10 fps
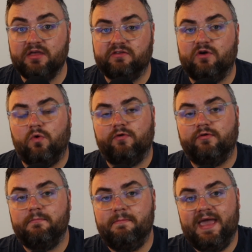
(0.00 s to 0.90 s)
So
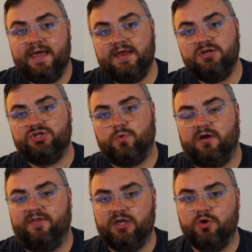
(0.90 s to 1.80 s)
making
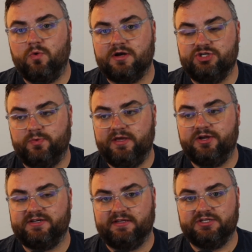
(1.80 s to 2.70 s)
sure that you are doing
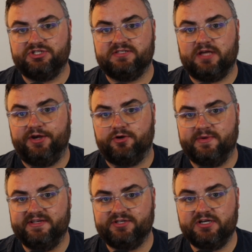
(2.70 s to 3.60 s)
your diligence on your
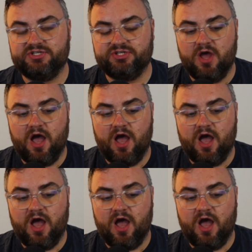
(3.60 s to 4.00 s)
research.